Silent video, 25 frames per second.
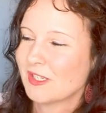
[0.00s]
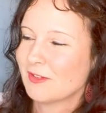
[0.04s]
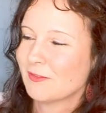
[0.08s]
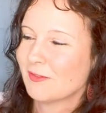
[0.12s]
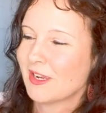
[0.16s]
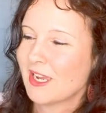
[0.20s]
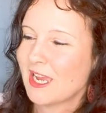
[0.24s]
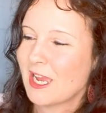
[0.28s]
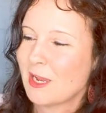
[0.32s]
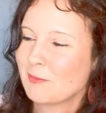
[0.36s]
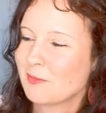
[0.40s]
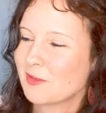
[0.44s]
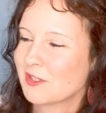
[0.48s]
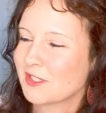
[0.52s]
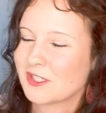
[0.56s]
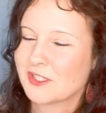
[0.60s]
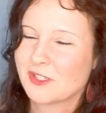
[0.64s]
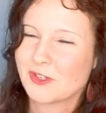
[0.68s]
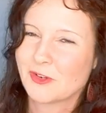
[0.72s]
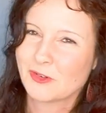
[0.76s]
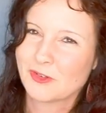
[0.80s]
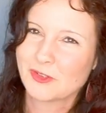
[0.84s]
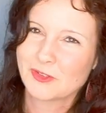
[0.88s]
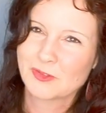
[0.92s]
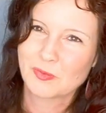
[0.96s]
If I happen to
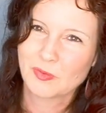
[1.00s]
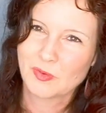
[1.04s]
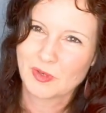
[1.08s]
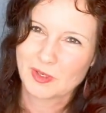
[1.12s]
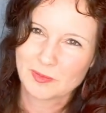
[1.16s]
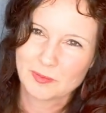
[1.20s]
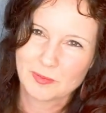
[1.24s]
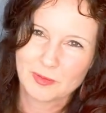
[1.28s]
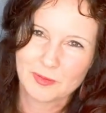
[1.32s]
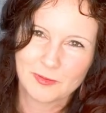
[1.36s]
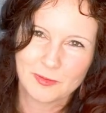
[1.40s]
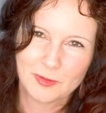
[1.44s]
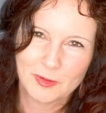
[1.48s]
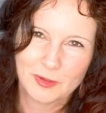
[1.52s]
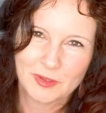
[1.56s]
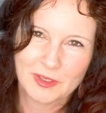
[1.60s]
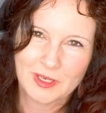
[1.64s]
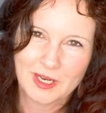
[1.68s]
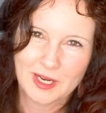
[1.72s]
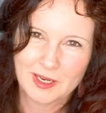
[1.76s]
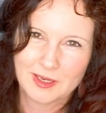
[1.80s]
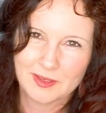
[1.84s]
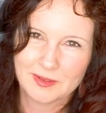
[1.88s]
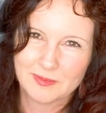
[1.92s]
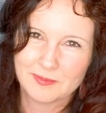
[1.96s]
notice one before
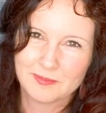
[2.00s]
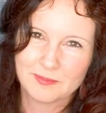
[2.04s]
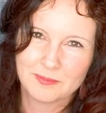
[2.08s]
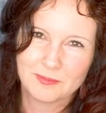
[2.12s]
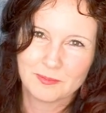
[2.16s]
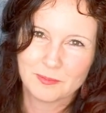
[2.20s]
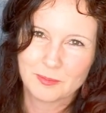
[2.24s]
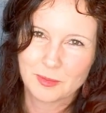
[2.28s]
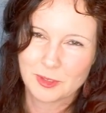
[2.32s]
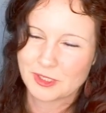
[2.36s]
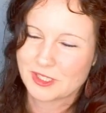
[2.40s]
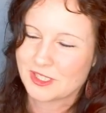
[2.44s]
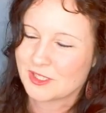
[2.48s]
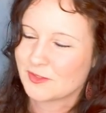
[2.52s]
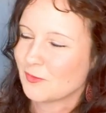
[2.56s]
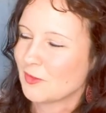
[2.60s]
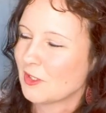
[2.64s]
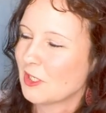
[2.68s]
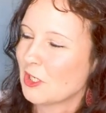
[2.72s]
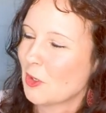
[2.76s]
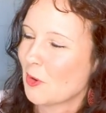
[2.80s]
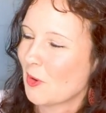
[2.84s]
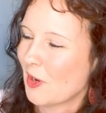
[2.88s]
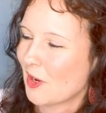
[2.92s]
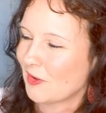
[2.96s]
I put this
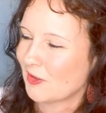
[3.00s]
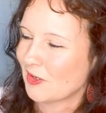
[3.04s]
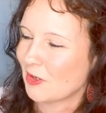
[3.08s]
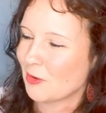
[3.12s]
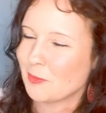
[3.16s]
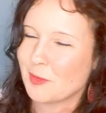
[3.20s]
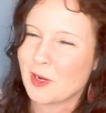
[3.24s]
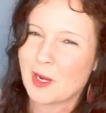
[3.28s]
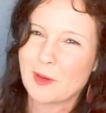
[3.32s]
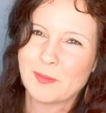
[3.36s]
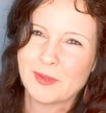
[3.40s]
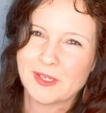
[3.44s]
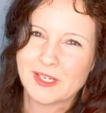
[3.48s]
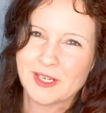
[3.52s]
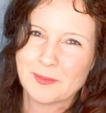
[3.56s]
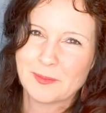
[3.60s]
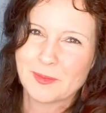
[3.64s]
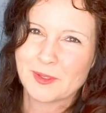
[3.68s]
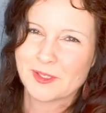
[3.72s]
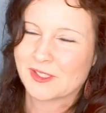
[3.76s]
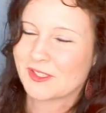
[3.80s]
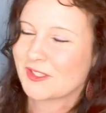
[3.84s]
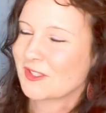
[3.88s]
video out, I'll pop it up on the